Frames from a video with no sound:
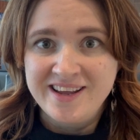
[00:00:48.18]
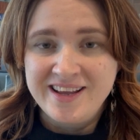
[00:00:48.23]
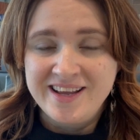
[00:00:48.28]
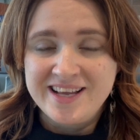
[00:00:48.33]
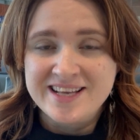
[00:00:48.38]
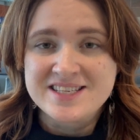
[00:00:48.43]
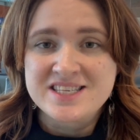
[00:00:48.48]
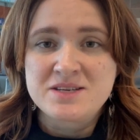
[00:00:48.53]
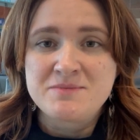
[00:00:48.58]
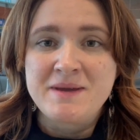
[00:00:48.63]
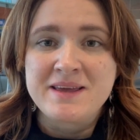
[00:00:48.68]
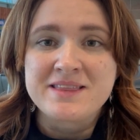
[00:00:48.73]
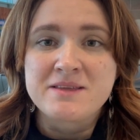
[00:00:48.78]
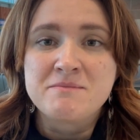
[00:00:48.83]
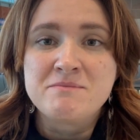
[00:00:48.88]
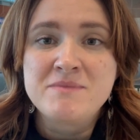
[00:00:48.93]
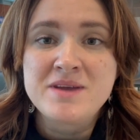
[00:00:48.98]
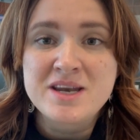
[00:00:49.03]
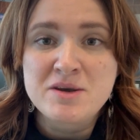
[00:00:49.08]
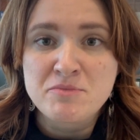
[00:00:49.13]
is to make the
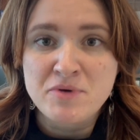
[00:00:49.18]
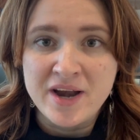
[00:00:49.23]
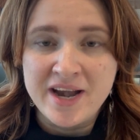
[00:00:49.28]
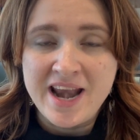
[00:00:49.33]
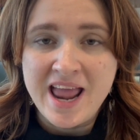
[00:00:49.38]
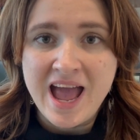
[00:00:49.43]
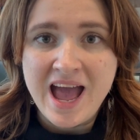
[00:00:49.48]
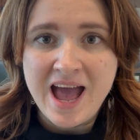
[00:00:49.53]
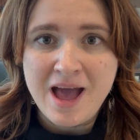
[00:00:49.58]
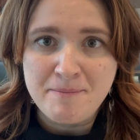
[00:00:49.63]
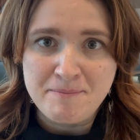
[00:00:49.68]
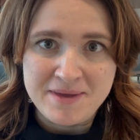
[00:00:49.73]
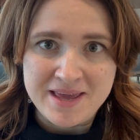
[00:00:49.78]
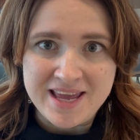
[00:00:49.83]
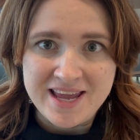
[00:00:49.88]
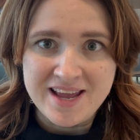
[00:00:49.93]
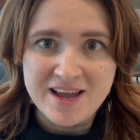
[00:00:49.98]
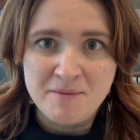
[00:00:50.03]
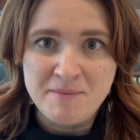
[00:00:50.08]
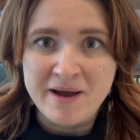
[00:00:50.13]
midbrain
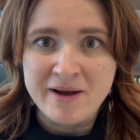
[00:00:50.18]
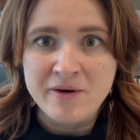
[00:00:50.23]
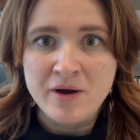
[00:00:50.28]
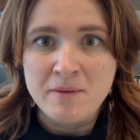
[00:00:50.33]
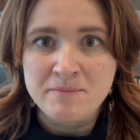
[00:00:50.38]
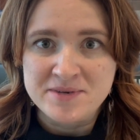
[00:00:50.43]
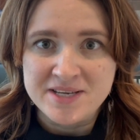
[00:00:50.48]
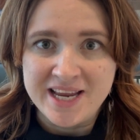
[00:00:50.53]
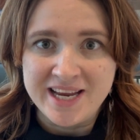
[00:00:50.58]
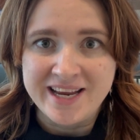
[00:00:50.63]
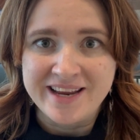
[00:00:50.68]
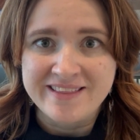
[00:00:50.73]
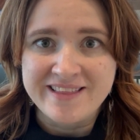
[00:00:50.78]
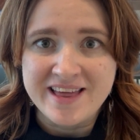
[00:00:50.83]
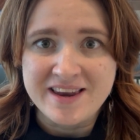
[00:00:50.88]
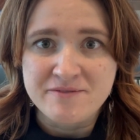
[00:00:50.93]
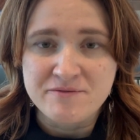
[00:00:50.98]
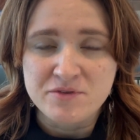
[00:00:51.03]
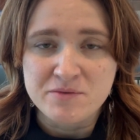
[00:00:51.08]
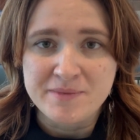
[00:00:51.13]
happy about uptaking
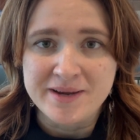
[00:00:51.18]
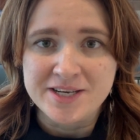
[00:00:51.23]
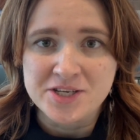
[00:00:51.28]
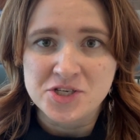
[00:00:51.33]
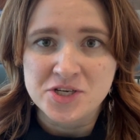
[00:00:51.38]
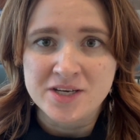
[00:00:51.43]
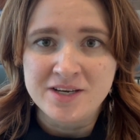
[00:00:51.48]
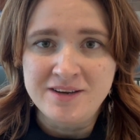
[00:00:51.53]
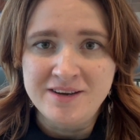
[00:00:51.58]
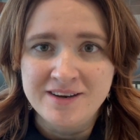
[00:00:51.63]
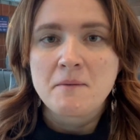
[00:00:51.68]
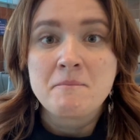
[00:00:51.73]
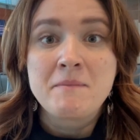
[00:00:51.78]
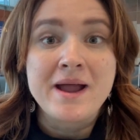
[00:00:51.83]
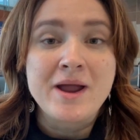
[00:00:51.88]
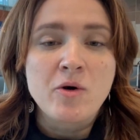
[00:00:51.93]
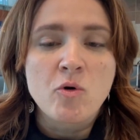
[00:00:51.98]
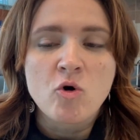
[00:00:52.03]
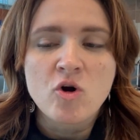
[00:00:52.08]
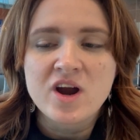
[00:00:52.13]
that information
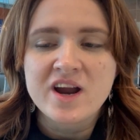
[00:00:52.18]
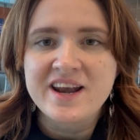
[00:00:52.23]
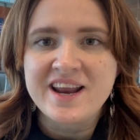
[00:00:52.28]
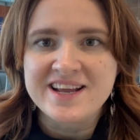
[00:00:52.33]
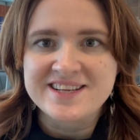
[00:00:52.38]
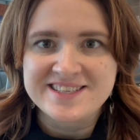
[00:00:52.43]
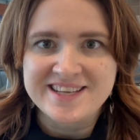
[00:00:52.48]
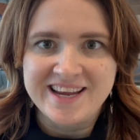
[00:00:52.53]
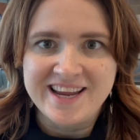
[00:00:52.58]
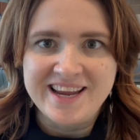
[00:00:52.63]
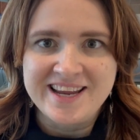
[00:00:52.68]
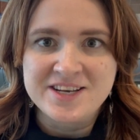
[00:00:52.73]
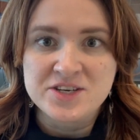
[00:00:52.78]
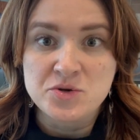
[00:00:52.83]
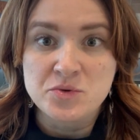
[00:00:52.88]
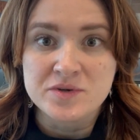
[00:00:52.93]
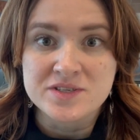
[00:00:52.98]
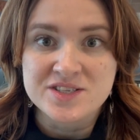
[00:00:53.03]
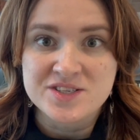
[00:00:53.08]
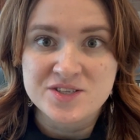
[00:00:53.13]
by organizing it
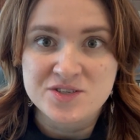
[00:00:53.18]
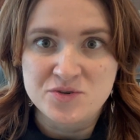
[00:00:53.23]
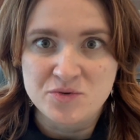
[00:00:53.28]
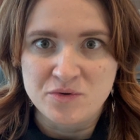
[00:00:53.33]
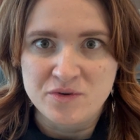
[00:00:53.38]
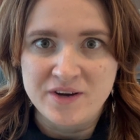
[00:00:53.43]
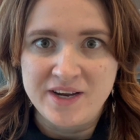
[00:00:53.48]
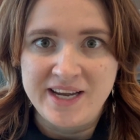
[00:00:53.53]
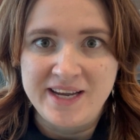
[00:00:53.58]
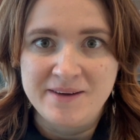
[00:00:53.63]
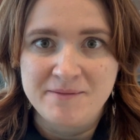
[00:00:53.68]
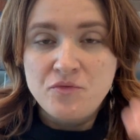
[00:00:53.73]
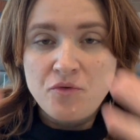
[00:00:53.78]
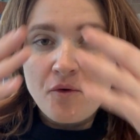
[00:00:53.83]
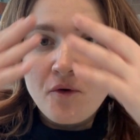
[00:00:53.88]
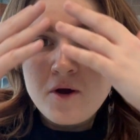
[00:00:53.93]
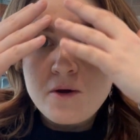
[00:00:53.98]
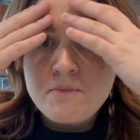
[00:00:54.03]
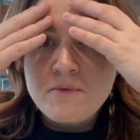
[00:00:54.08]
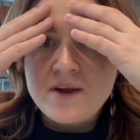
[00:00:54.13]
into a story.
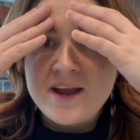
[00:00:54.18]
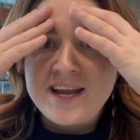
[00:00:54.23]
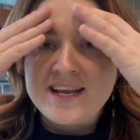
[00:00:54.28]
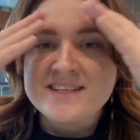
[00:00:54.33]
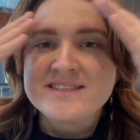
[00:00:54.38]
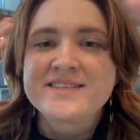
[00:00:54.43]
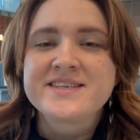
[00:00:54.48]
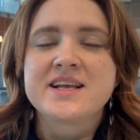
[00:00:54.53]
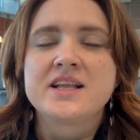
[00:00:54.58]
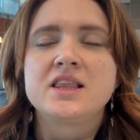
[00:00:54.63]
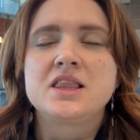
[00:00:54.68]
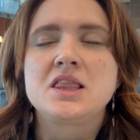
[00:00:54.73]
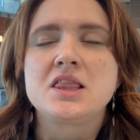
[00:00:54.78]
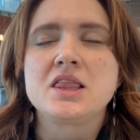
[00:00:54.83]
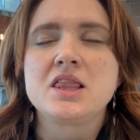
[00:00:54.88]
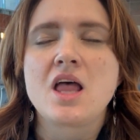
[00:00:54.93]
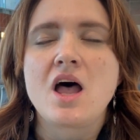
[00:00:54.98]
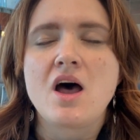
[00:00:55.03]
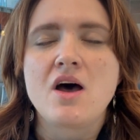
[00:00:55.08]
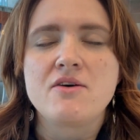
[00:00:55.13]
Forebrains
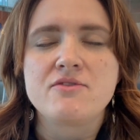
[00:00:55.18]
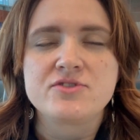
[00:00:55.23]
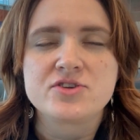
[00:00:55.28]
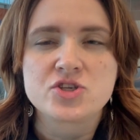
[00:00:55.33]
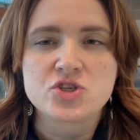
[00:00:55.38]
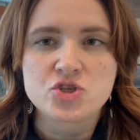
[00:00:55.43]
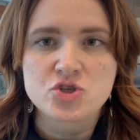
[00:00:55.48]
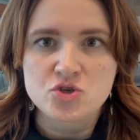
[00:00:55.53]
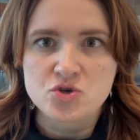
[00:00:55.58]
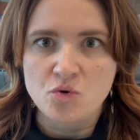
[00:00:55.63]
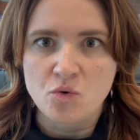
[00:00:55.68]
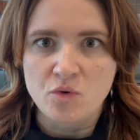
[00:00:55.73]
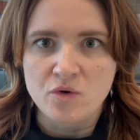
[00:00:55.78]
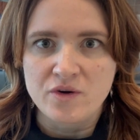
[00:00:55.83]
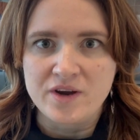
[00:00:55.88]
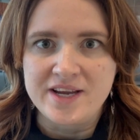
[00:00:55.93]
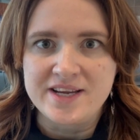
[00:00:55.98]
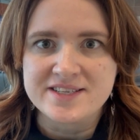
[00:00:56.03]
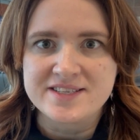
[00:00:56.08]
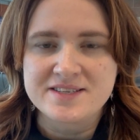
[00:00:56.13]
love
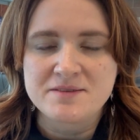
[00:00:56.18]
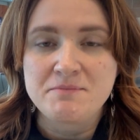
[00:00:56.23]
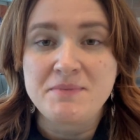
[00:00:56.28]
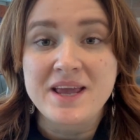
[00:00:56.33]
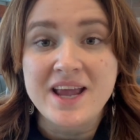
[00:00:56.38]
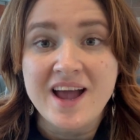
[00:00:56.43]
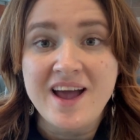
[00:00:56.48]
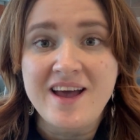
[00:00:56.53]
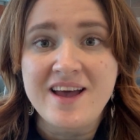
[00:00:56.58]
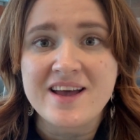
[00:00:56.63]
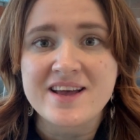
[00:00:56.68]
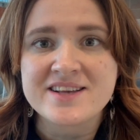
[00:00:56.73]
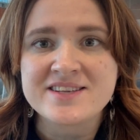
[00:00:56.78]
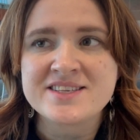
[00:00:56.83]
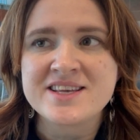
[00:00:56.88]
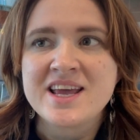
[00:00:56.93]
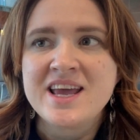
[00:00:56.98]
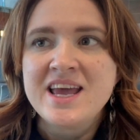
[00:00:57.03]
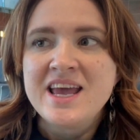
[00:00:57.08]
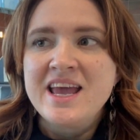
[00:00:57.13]
stories
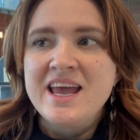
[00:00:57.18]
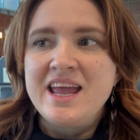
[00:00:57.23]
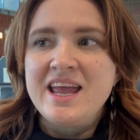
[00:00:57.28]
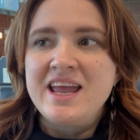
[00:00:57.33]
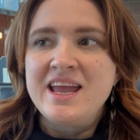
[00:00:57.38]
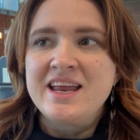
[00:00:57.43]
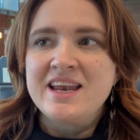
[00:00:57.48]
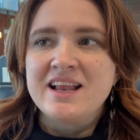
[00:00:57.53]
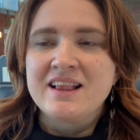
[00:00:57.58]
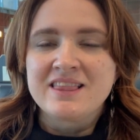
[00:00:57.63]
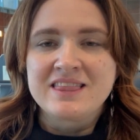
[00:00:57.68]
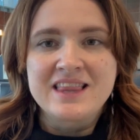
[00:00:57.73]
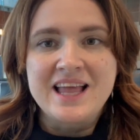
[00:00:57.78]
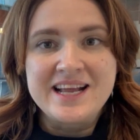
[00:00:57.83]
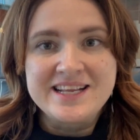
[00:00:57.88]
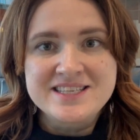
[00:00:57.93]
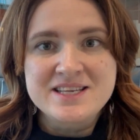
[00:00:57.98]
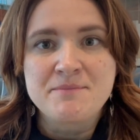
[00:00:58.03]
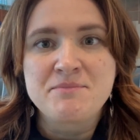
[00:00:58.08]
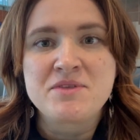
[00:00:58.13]
because it
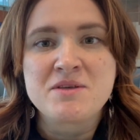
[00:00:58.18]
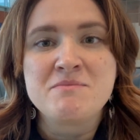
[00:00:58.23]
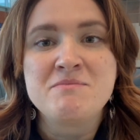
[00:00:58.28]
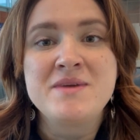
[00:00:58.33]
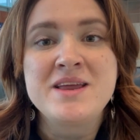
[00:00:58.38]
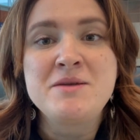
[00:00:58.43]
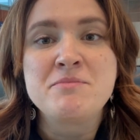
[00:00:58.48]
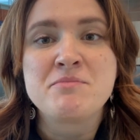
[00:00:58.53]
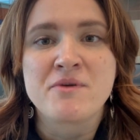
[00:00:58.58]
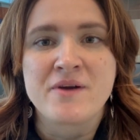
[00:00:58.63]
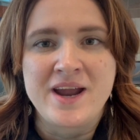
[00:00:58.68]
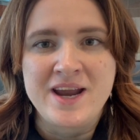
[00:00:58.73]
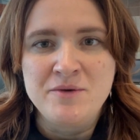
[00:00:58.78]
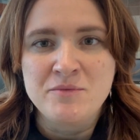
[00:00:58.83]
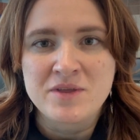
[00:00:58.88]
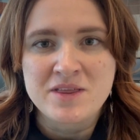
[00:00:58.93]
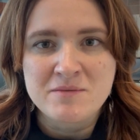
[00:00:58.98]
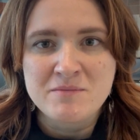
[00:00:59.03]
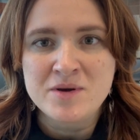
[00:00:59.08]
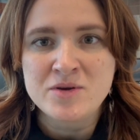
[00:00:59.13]
lights up the midbrain
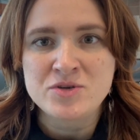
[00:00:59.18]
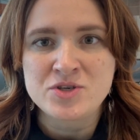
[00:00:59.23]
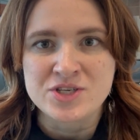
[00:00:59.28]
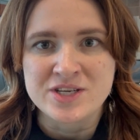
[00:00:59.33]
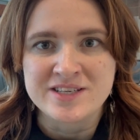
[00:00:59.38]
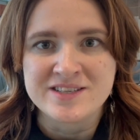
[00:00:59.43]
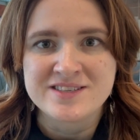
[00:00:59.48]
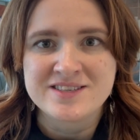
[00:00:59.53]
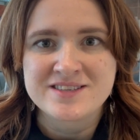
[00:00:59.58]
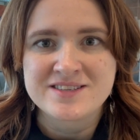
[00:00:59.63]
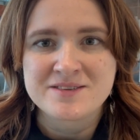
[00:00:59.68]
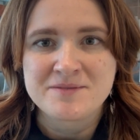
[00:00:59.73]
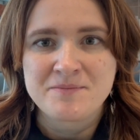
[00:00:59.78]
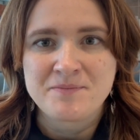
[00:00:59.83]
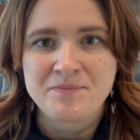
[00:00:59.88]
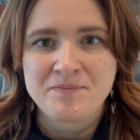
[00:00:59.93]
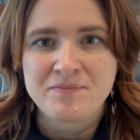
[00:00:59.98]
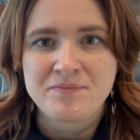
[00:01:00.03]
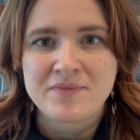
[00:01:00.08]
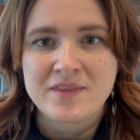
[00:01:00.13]
with emotions.
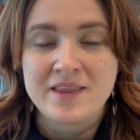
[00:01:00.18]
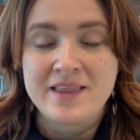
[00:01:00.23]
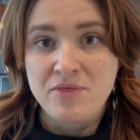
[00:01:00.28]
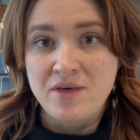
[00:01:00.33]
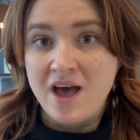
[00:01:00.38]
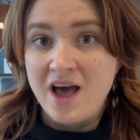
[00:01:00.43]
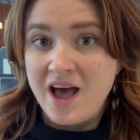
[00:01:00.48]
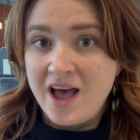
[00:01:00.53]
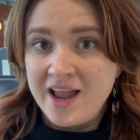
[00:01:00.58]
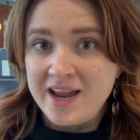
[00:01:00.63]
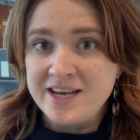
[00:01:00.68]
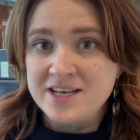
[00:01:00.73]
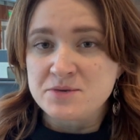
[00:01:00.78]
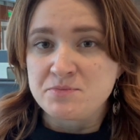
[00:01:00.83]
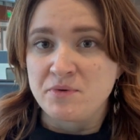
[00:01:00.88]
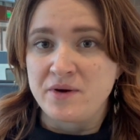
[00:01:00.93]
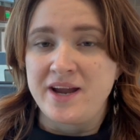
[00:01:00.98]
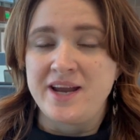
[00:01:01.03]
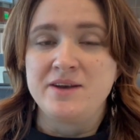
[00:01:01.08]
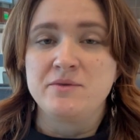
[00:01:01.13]
The
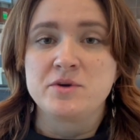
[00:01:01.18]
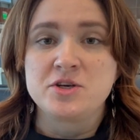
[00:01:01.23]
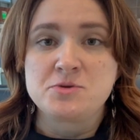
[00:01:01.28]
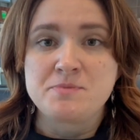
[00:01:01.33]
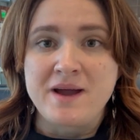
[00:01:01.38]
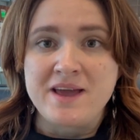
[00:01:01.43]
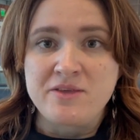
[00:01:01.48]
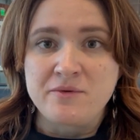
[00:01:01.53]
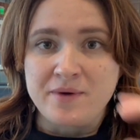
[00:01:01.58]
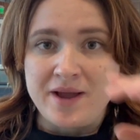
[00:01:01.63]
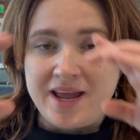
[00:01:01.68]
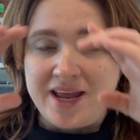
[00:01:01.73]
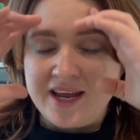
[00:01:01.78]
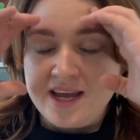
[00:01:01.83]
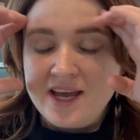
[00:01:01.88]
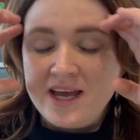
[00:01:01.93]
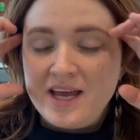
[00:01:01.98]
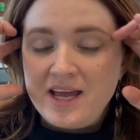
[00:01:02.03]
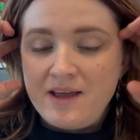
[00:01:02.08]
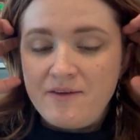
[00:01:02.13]
hindbrain, which by the way,
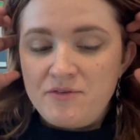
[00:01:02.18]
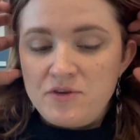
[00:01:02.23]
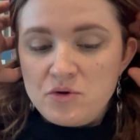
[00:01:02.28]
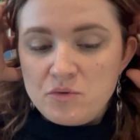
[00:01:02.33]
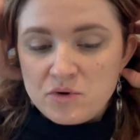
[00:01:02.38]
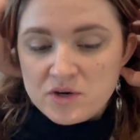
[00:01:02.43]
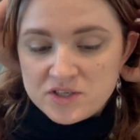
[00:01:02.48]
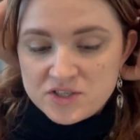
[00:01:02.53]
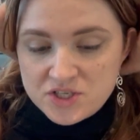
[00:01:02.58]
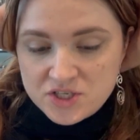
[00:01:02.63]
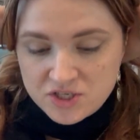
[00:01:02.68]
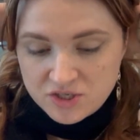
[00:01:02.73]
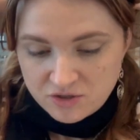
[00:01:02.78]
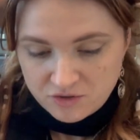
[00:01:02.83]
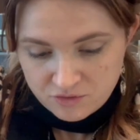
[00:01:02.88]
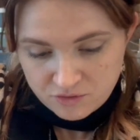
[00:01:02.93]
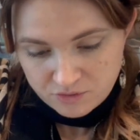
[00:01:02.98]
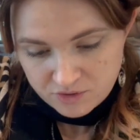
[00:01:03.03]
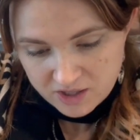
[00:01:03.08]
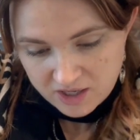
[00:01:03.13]
if you were
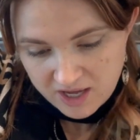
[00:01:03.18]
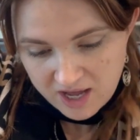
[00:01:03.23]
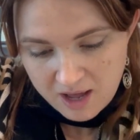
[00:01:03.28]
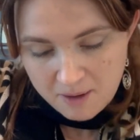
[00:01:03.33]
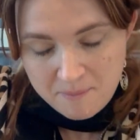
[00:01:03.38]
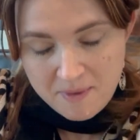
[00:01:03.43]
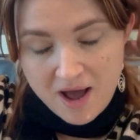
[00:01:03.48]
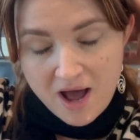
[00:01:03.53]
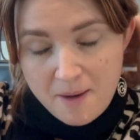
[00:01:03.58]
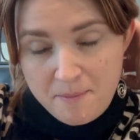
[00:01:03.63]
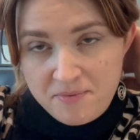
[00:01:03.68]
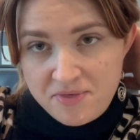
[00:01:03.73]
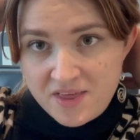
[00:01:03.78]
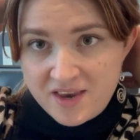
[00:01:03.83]
to come up the